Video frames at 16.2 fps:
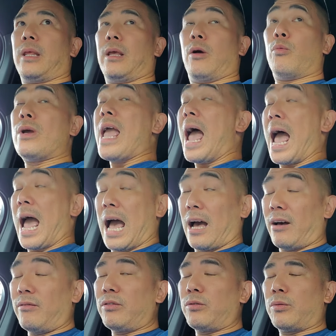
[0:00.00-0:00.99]
We
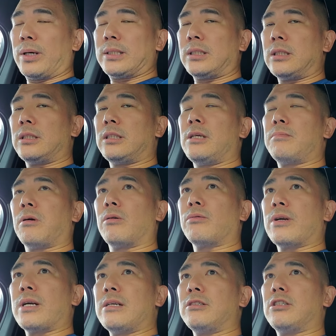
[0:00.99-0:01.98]
have the residency
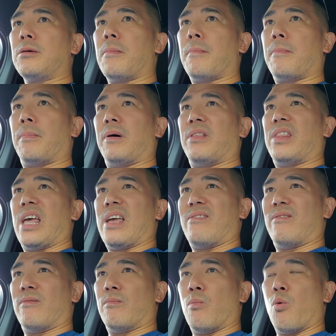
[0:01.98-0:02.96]
programs, but they've
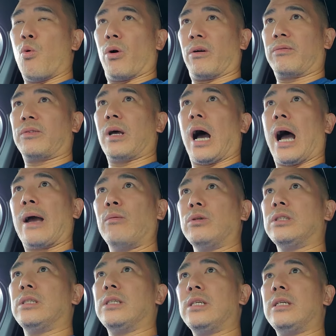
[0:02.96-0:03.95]
morphed. I
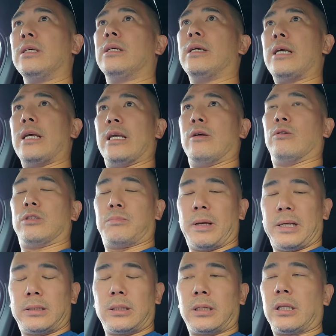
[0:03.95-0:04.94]
was in it. It was
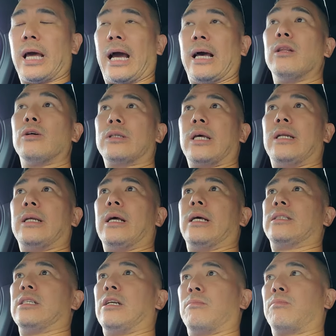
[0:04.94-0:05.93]
basically, I looked at it
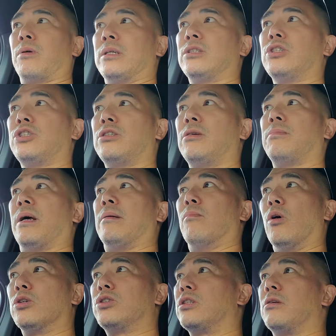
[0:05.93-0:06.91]
as an apprenticeship, and
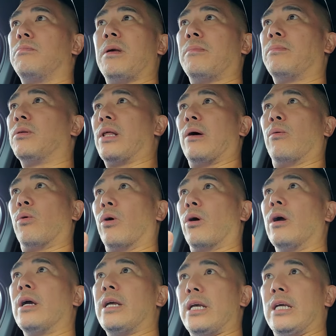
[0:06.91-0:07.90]
most of the people that were
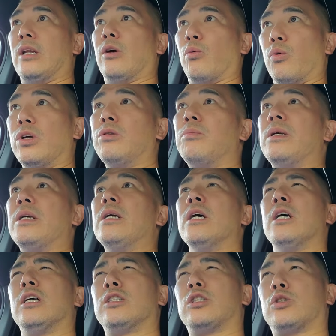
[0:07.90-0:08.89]
in it with me
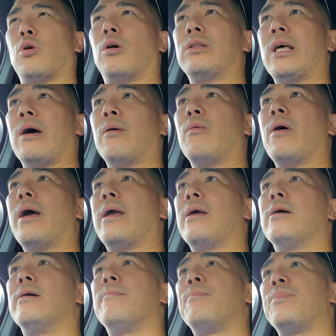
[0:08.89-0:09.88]
saw it that way.
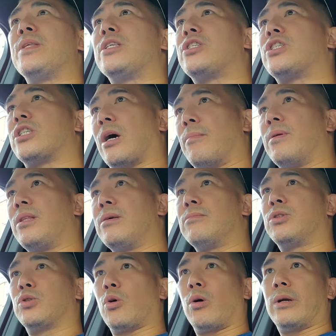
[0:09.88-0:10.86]
Some of them
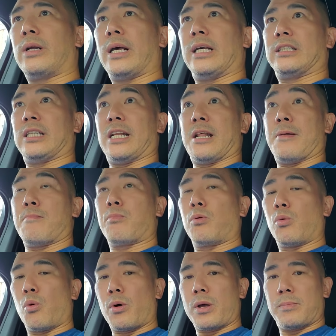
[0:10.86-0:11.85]
saw it as an
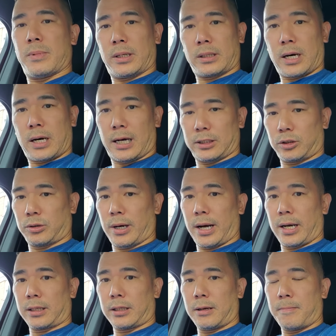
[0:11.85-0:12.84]
employment
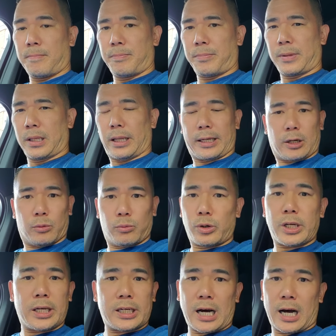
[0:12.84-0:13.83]
contract, like a
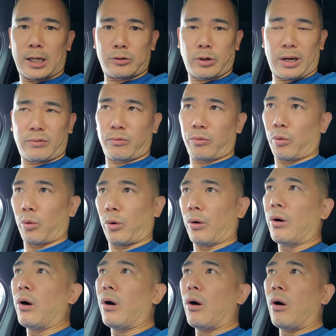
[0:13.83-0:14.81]
rookie contract for